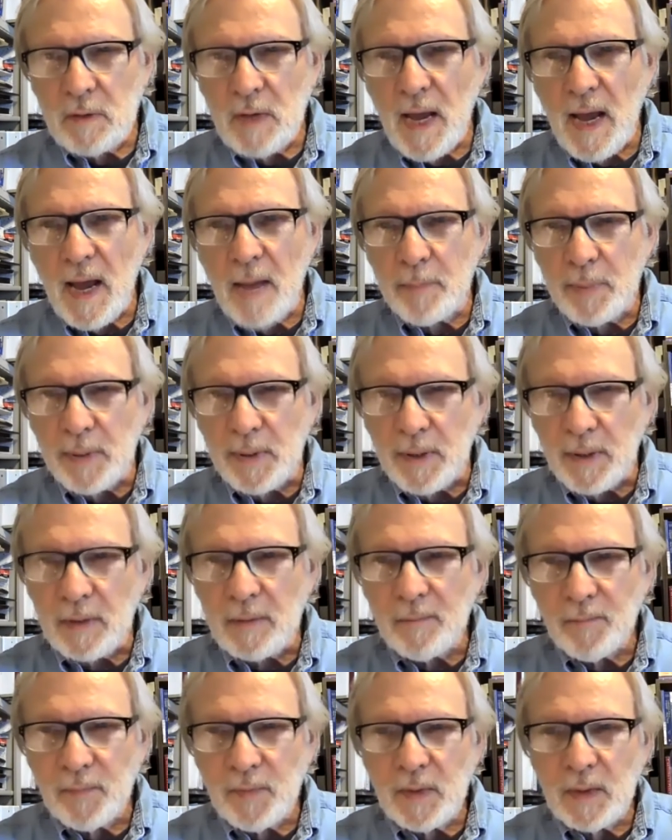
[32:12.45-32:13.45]

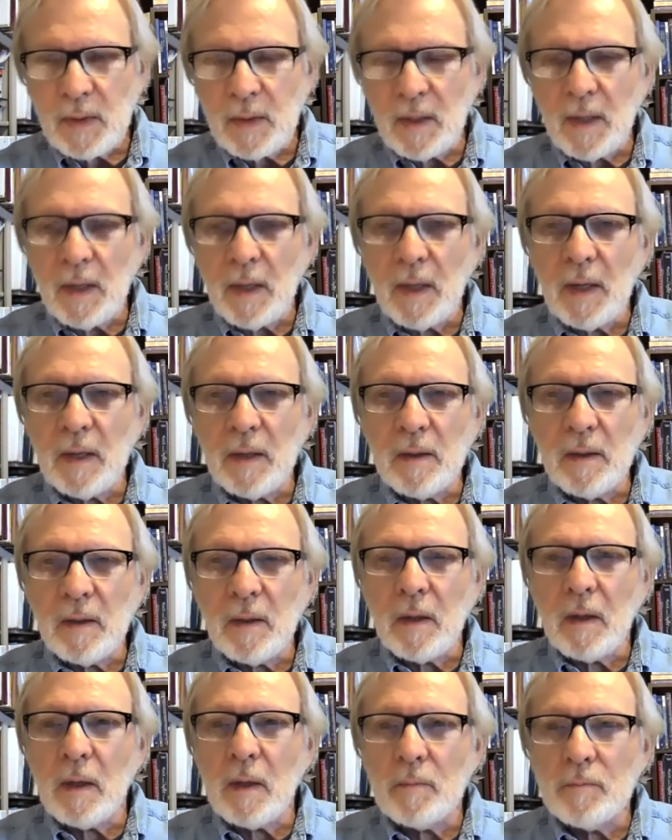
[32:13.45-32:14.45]
happening, and
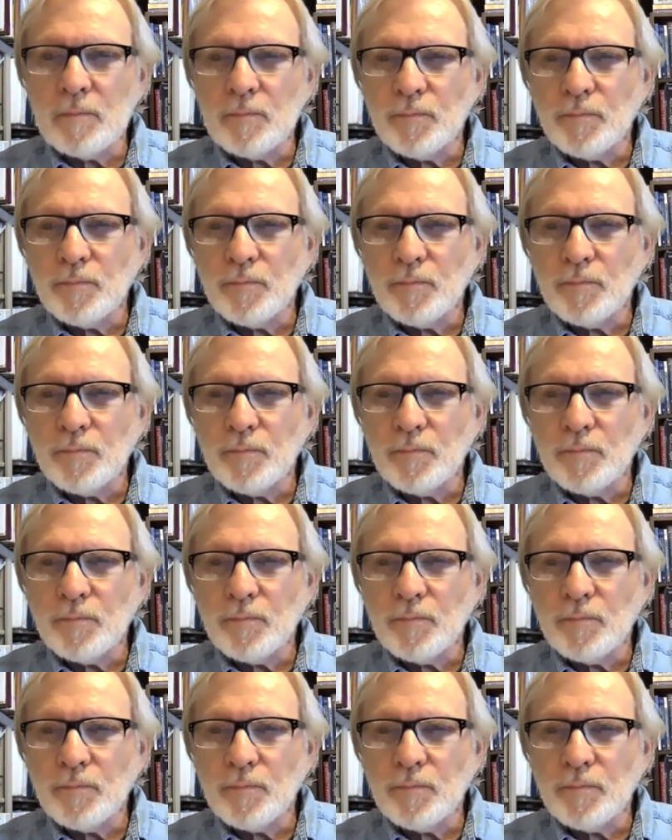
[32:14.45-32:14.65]
uh,